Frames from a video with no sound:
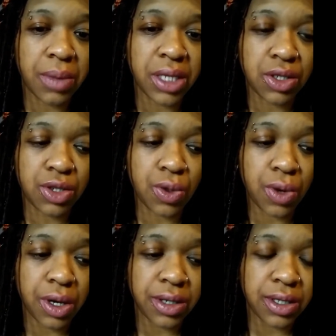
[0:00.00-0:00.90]
and
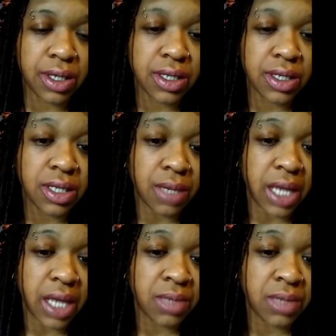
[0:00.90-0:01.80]
swords. Some
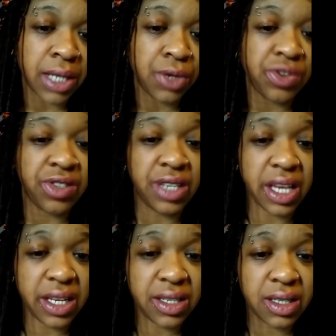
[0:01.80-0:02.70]
decks might use
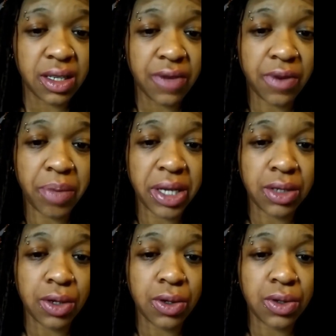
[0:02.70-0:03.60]
discs for
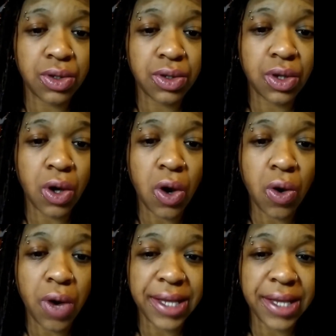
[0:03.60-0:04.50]
pentacles,
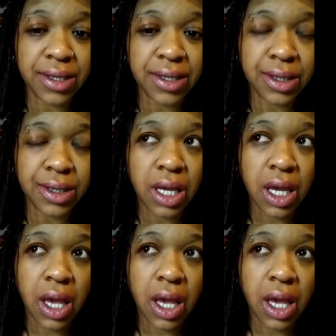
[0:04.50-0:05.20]
coins,